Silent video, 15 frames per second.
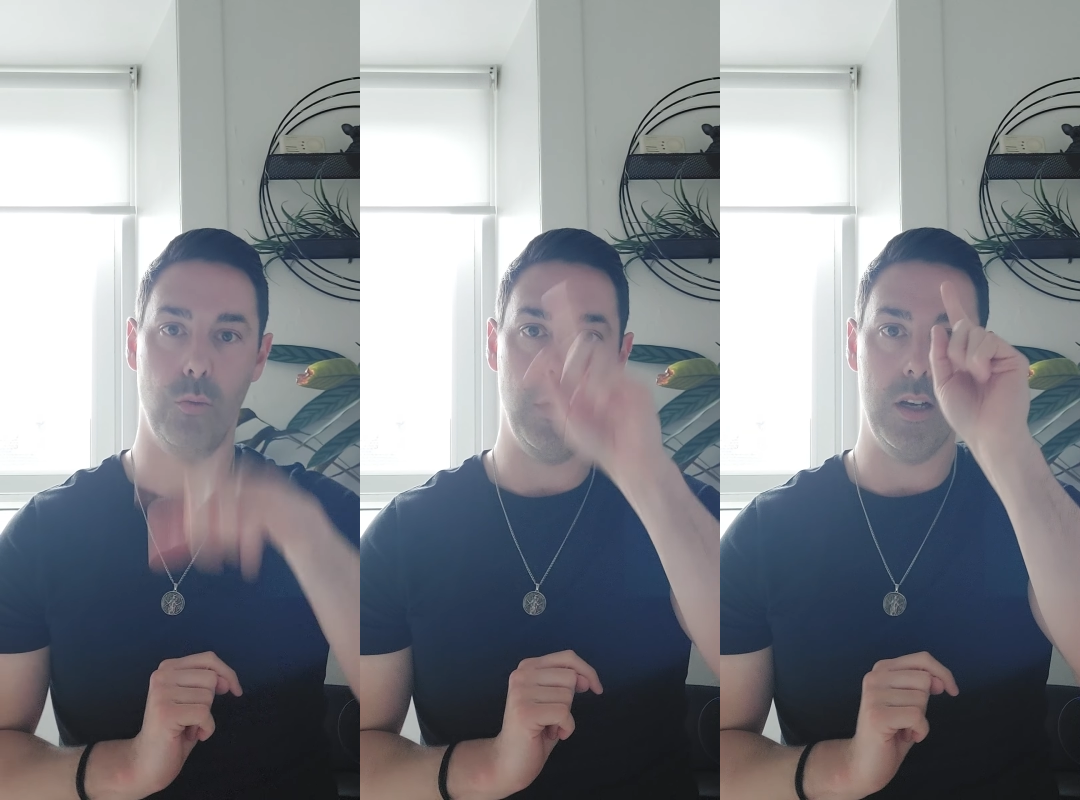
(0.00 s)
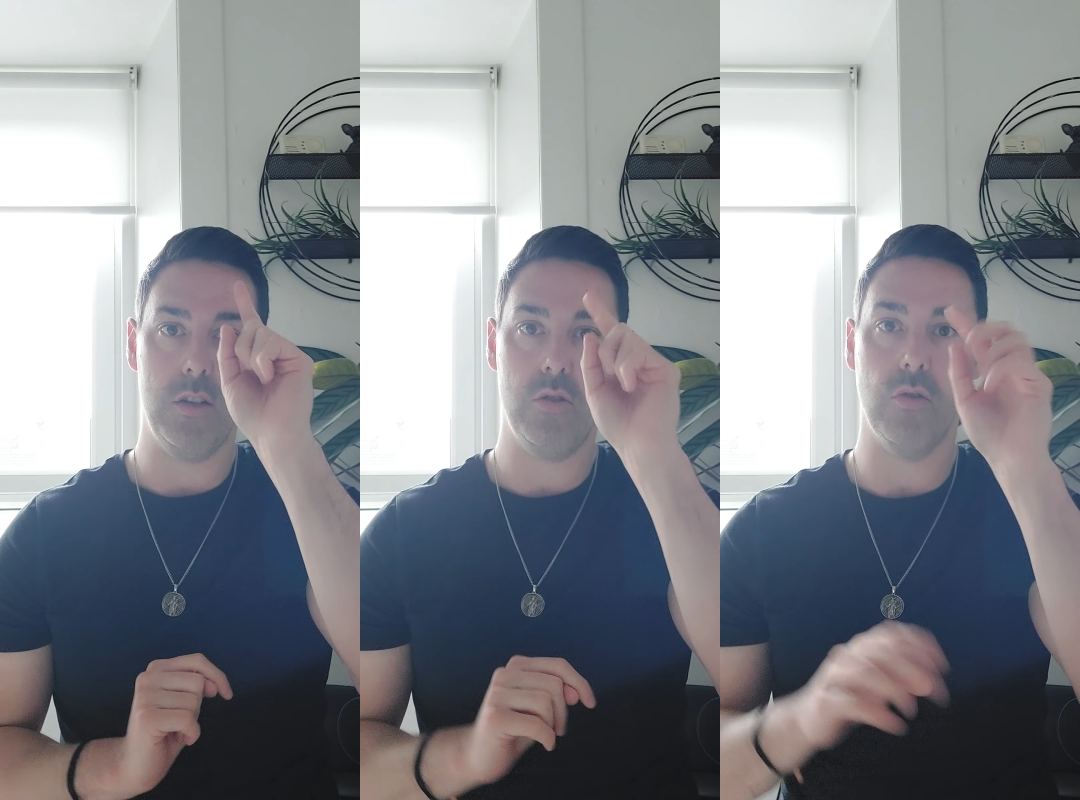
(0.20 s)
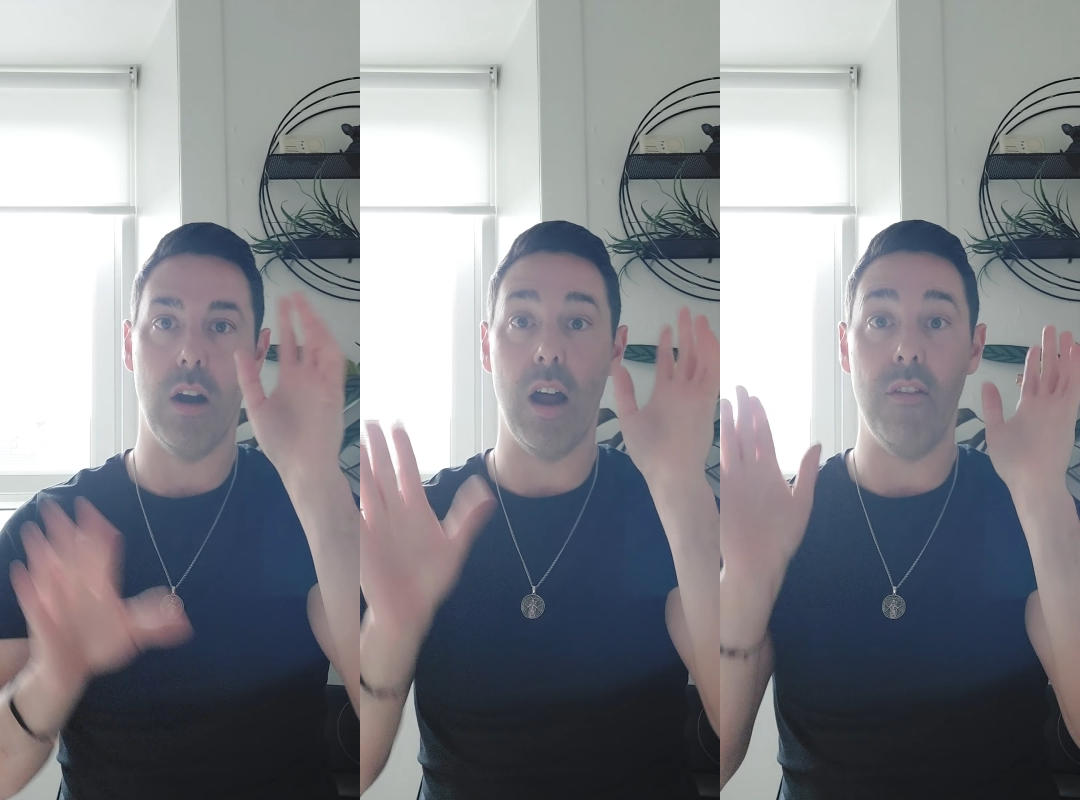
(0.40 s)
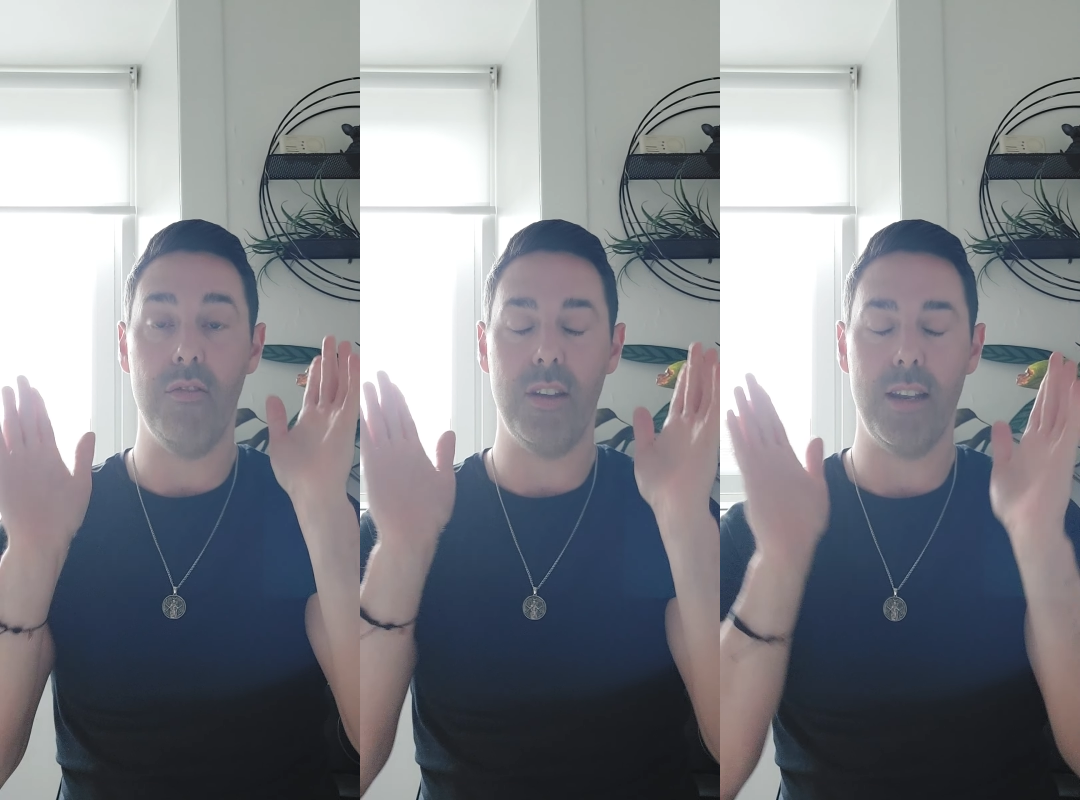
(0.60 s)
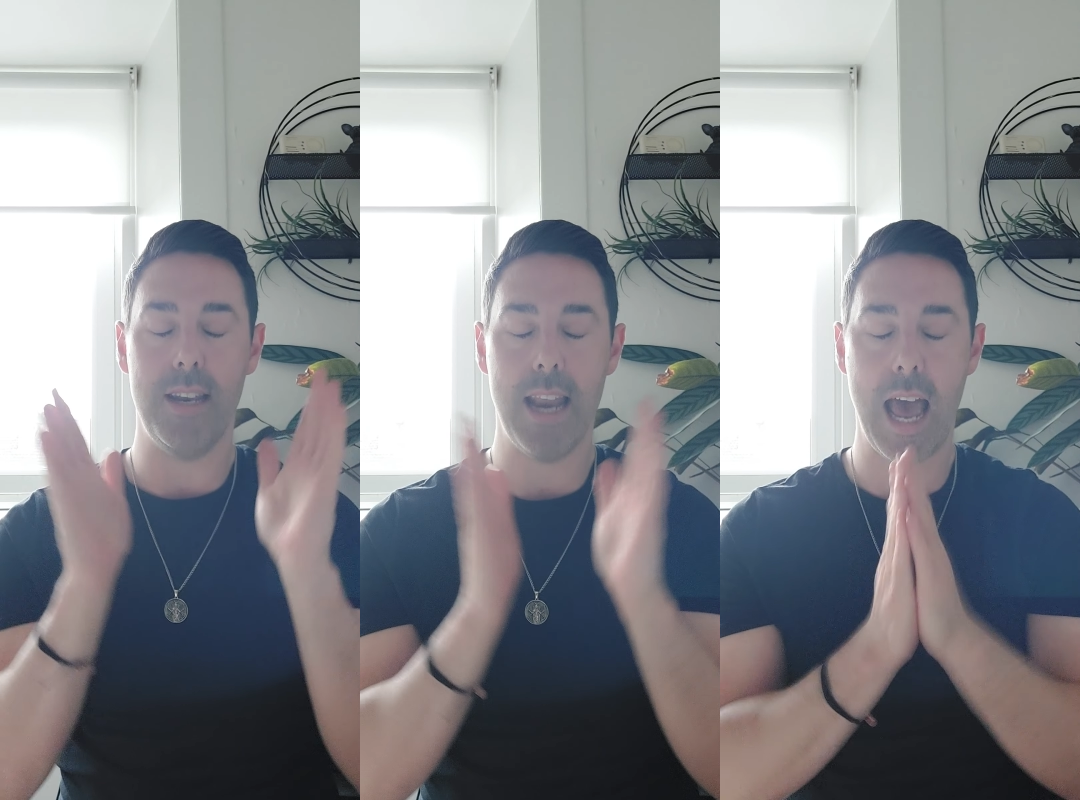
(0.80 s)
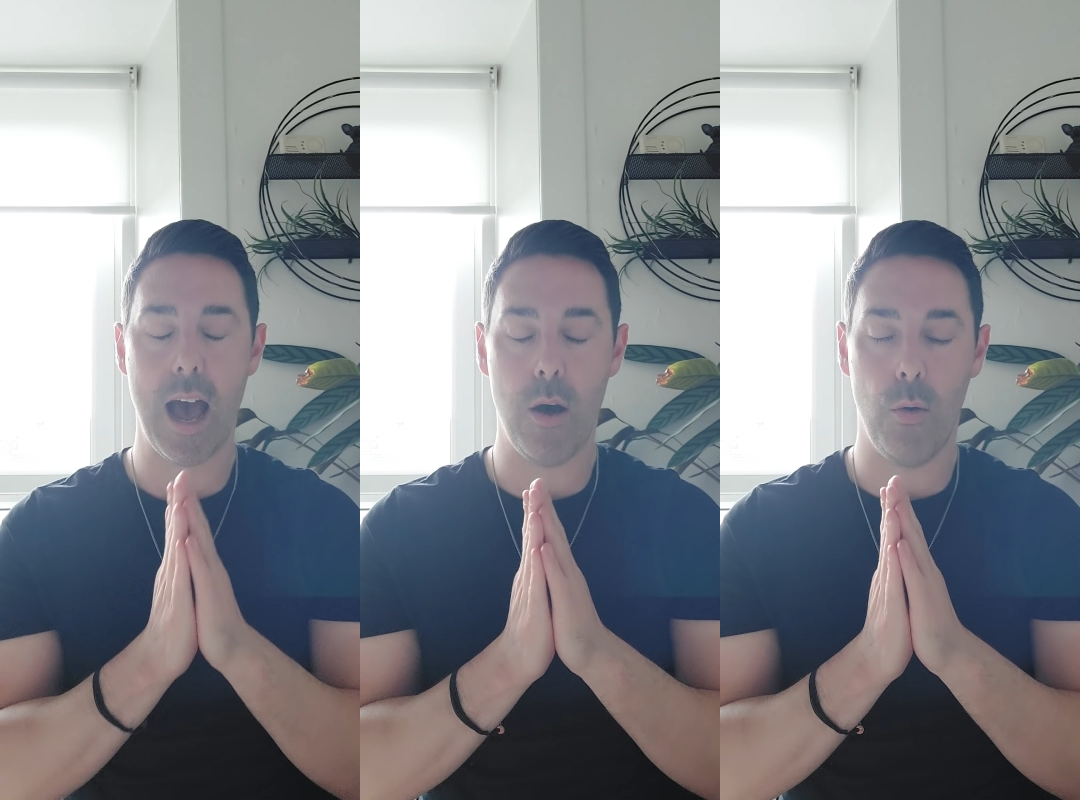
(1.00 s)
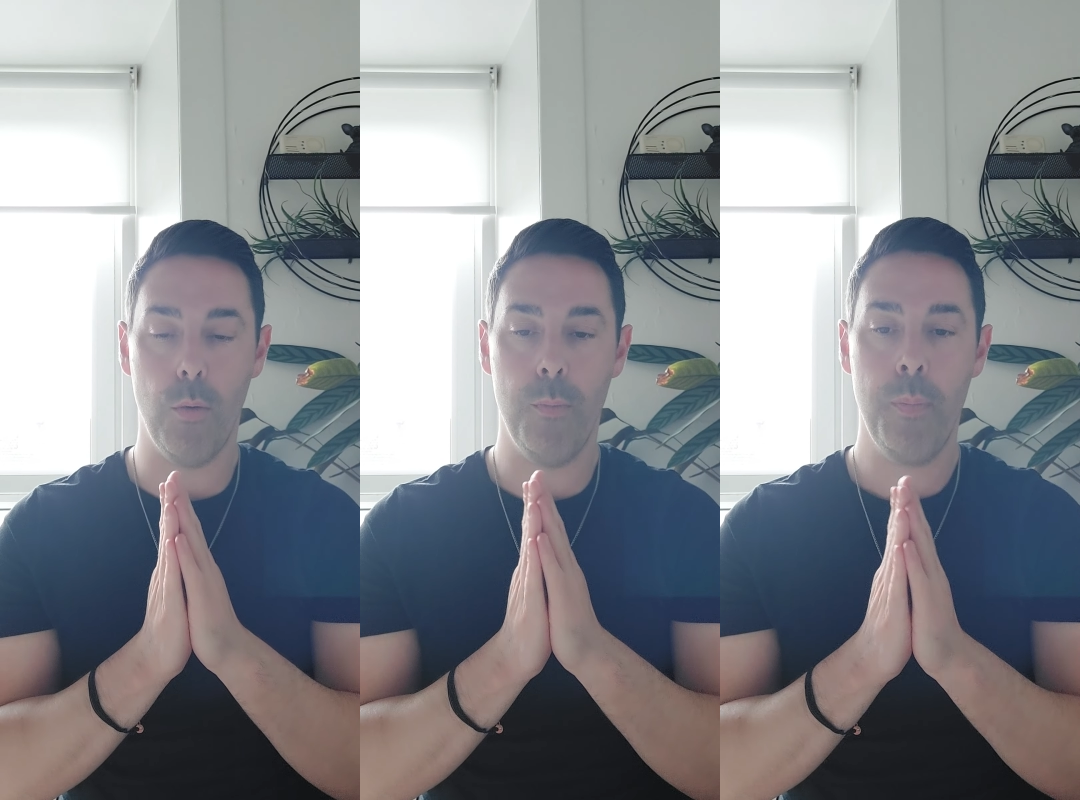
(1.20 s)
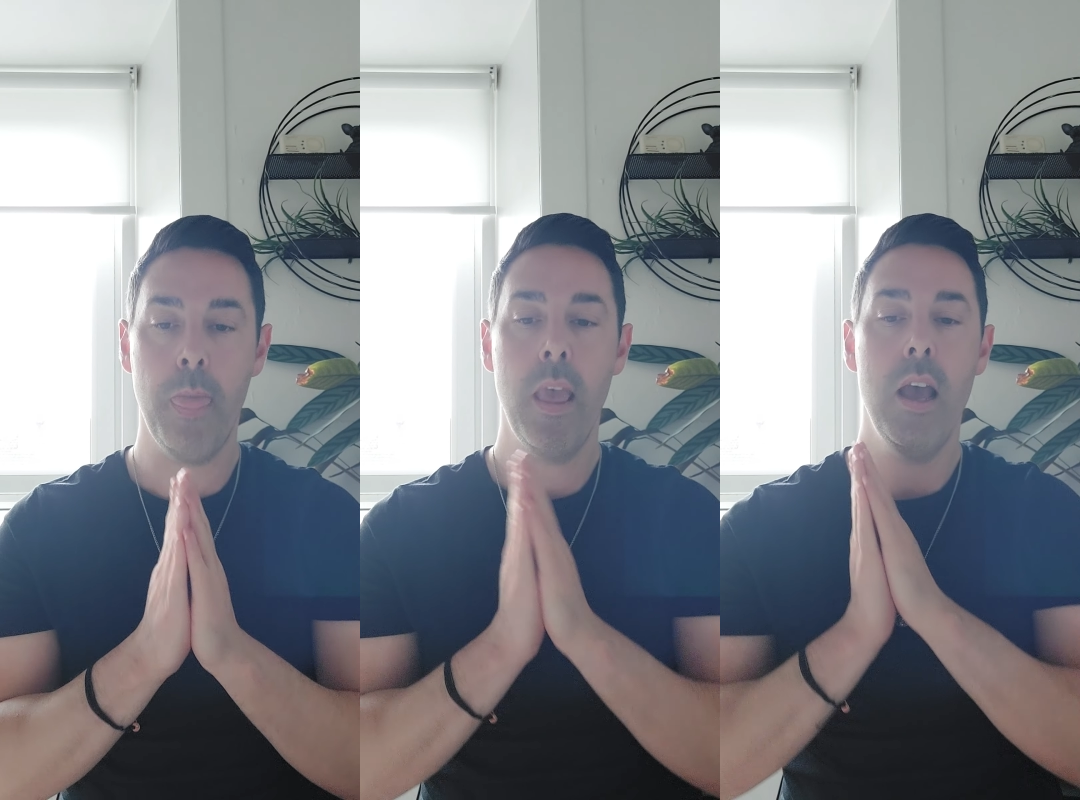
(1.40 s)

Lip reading: witchcraft. Now,